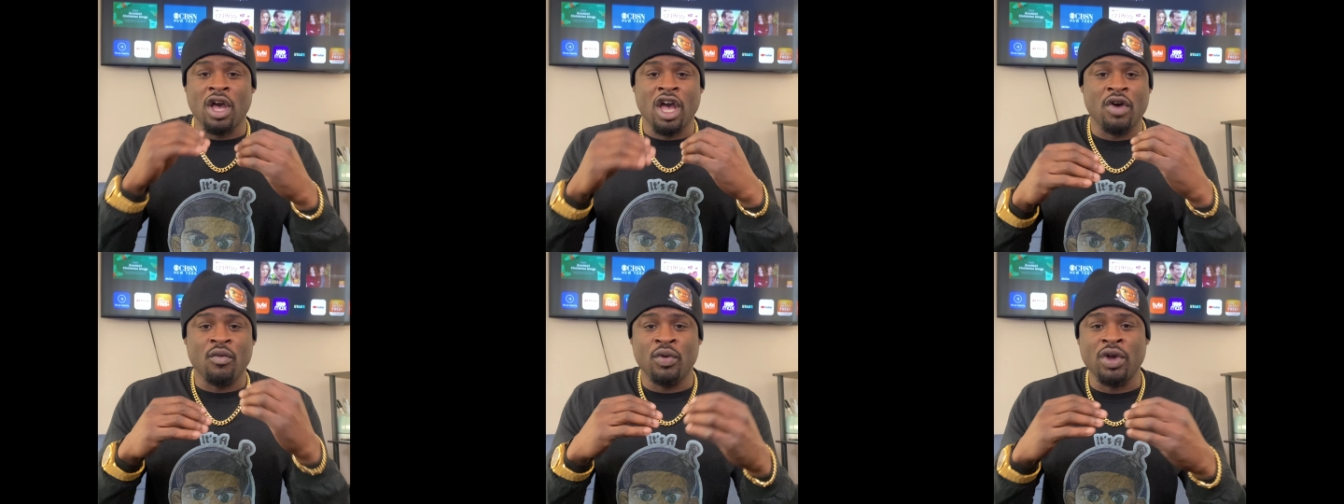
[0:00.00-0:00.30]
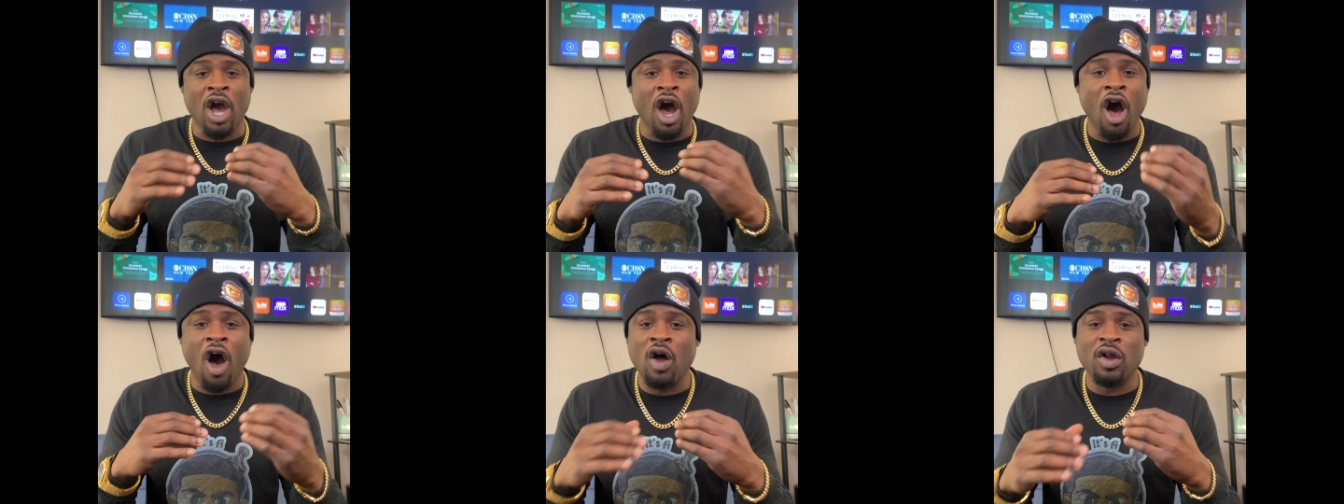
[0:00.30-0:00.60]

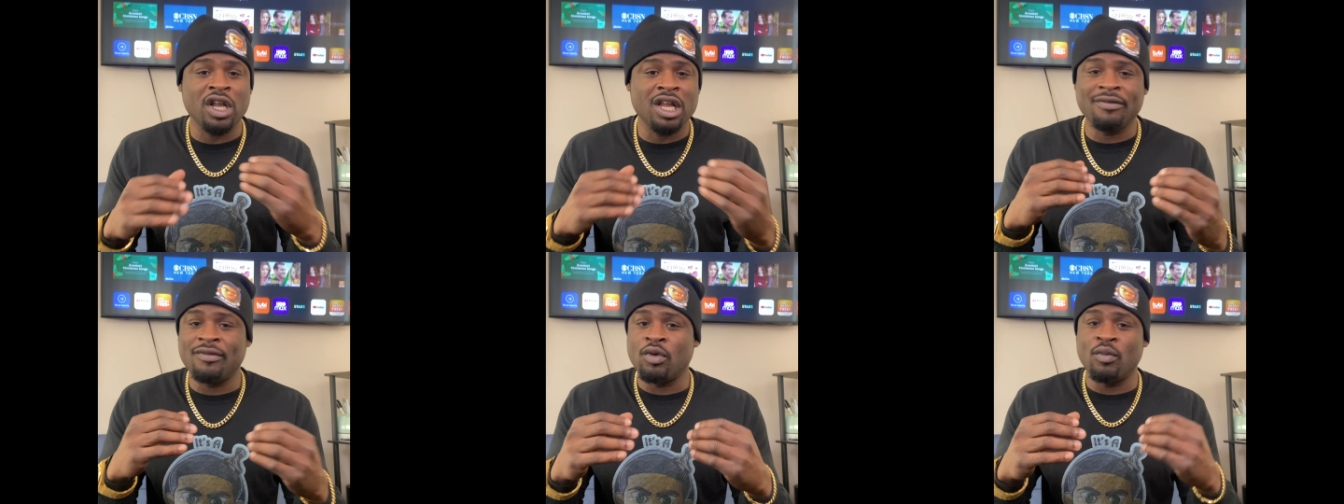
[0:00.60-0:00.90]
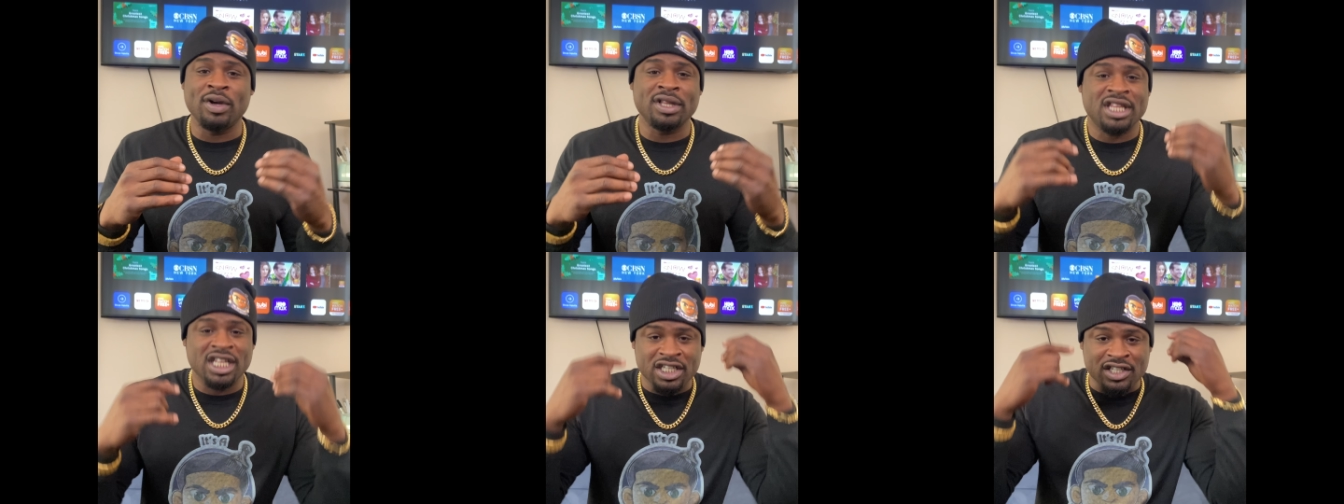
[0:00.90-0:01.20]
we all living
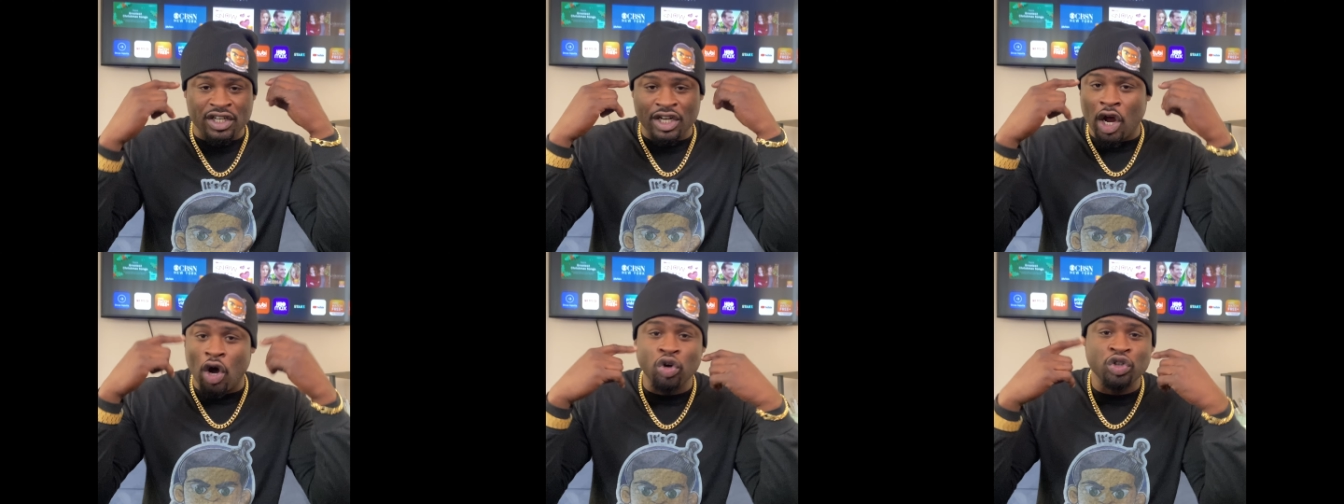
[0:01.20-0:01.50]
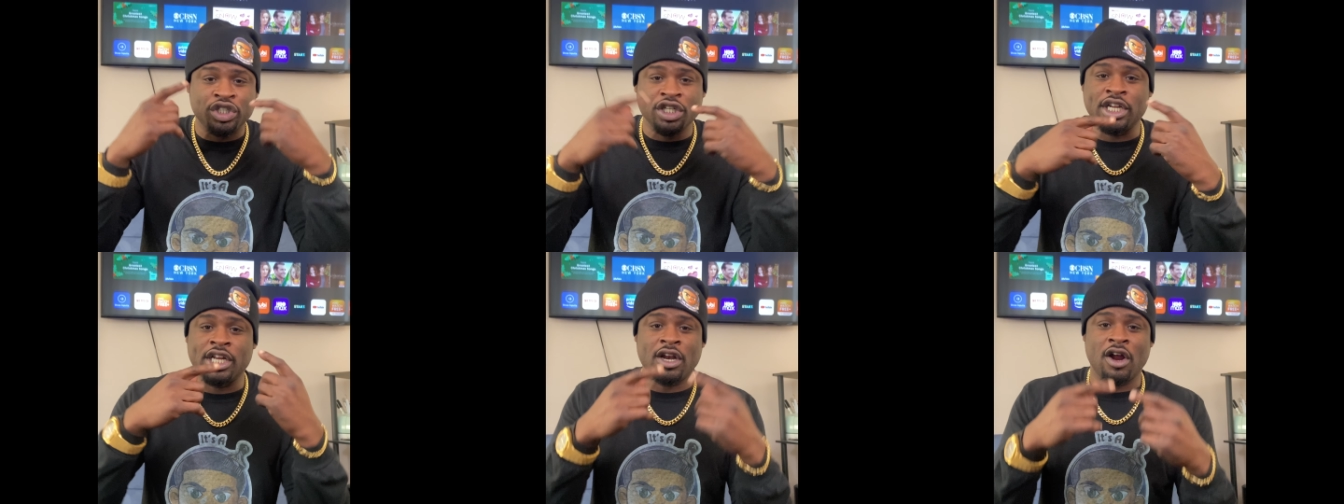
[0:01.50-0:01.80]
with this
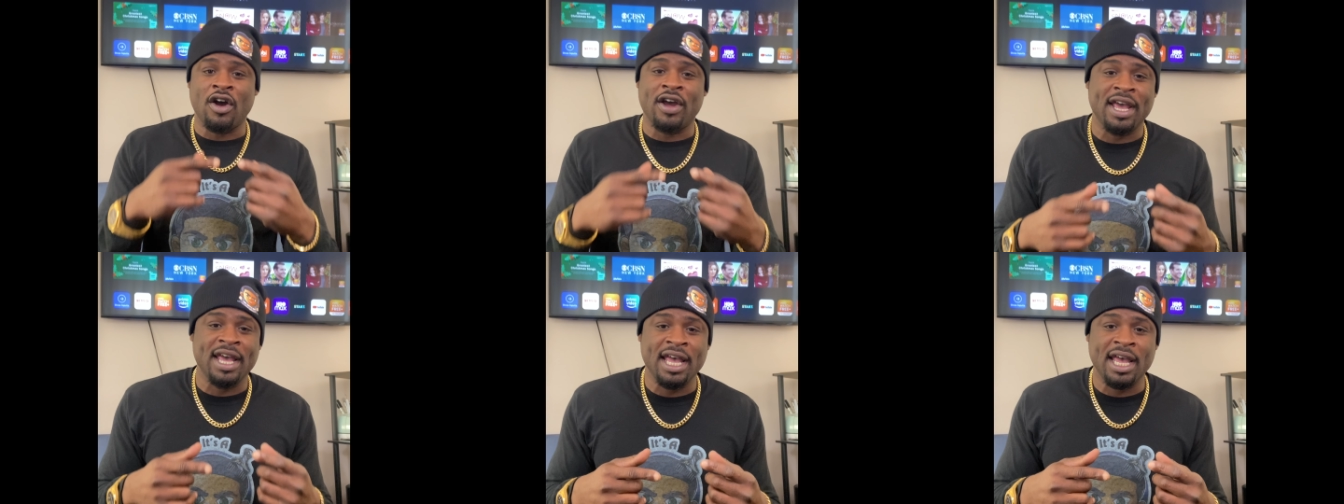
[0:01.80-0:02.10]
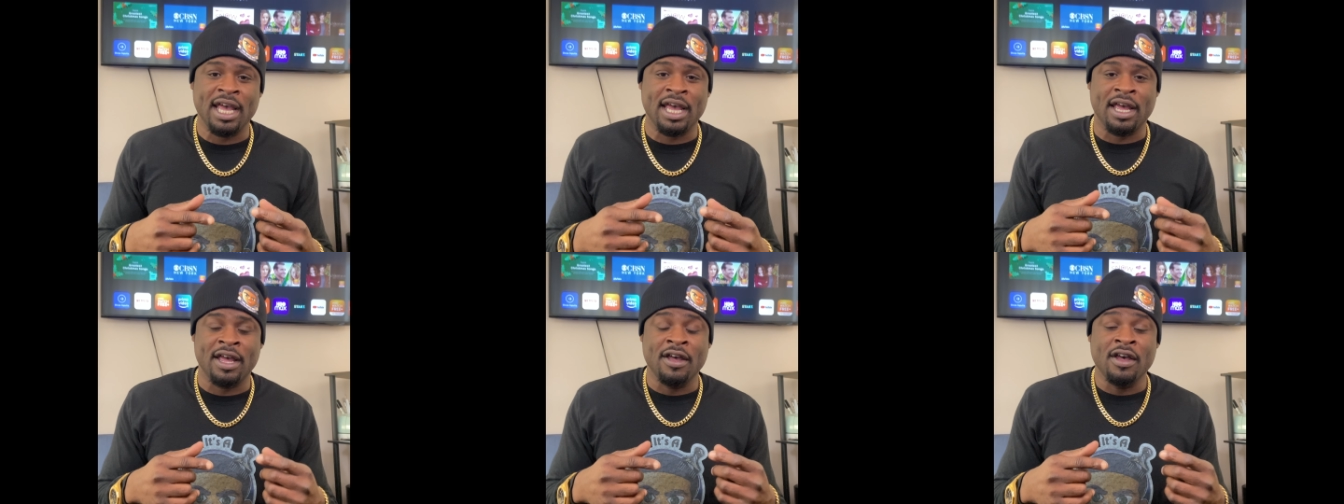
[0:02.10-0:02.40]
notion in our
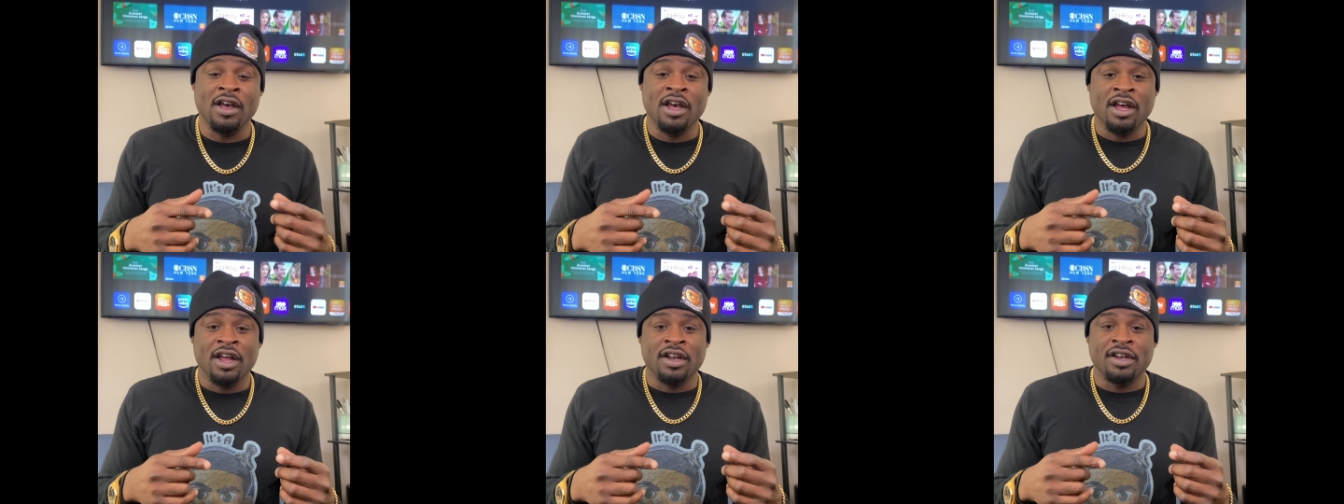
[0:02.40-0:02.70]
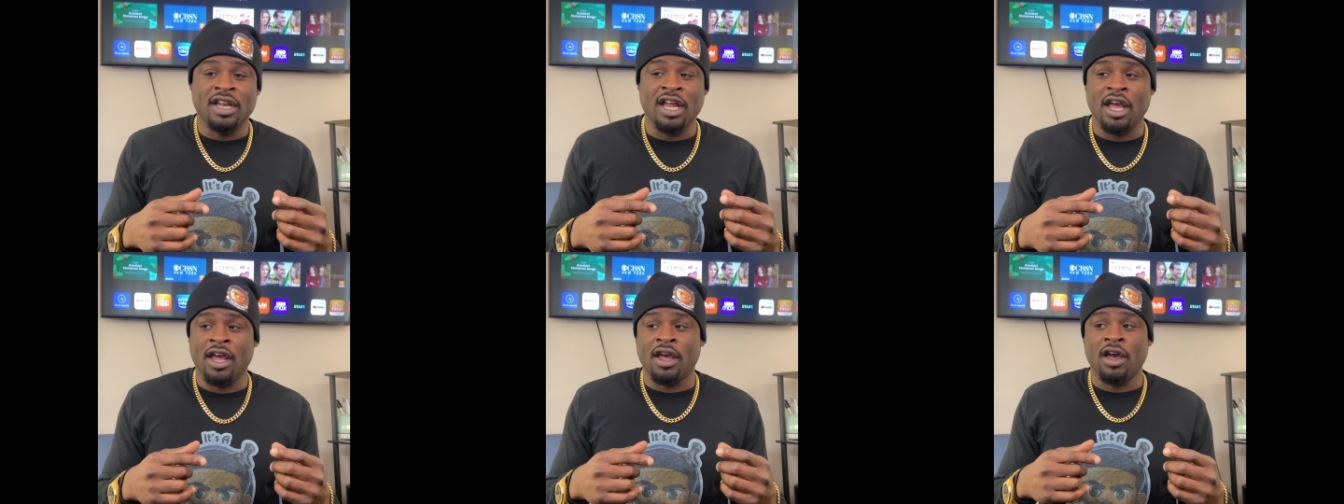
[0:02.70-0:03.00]
head
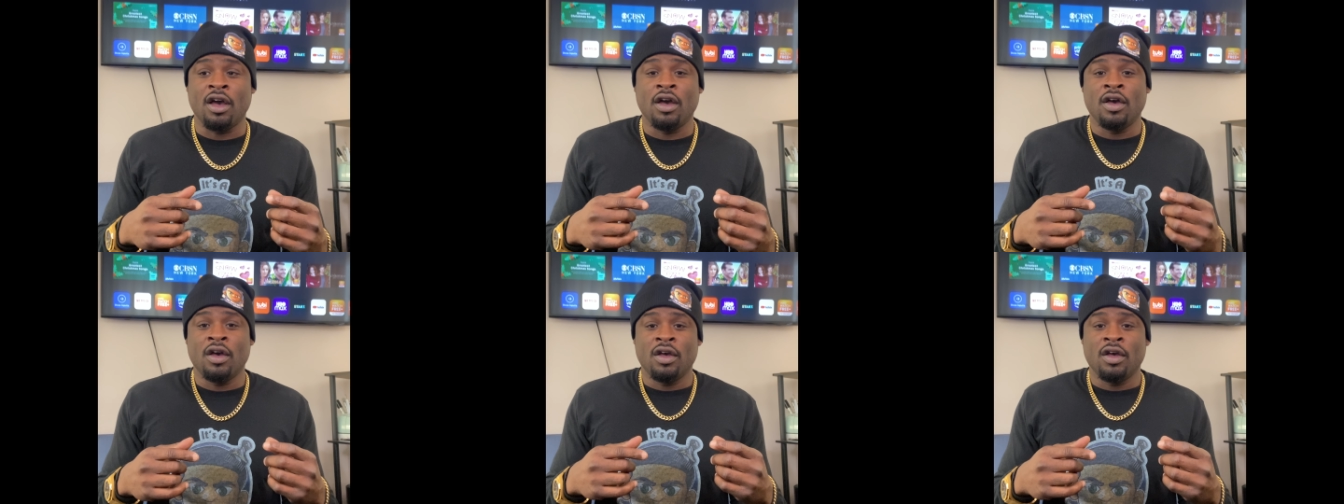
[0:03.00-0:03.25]
that